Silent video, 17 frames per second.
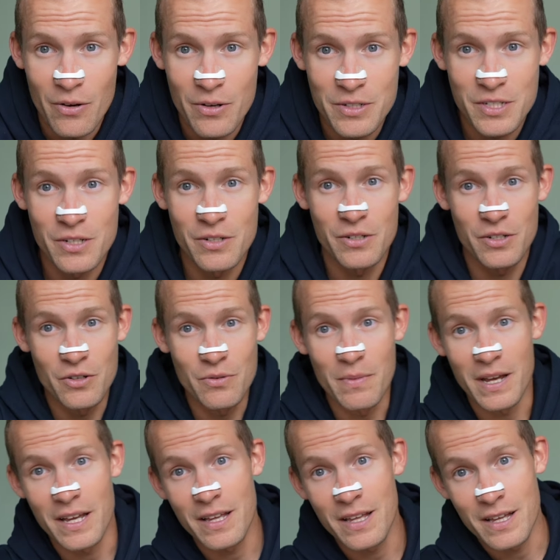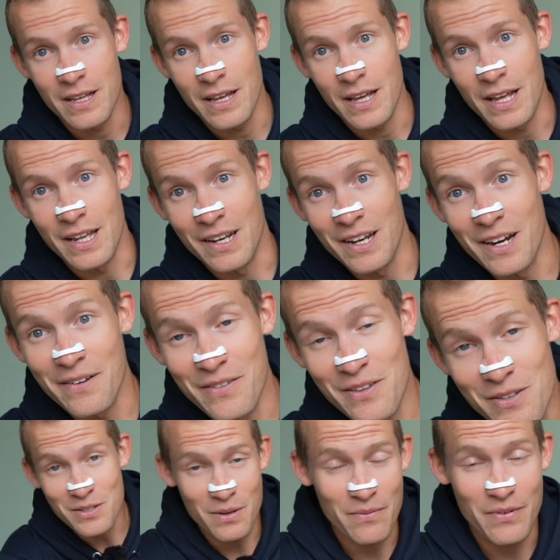also do make a lot of
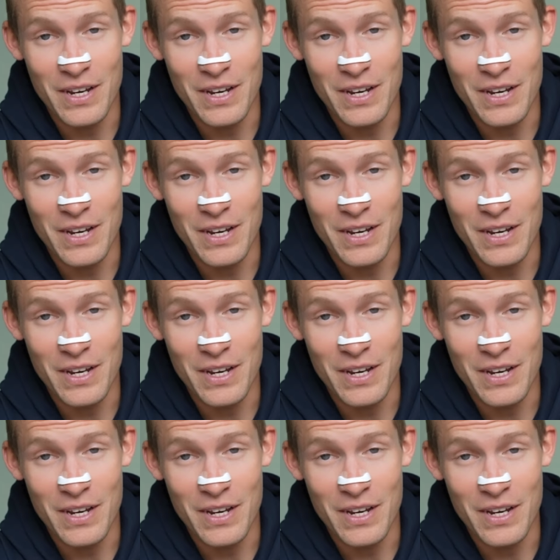YouTube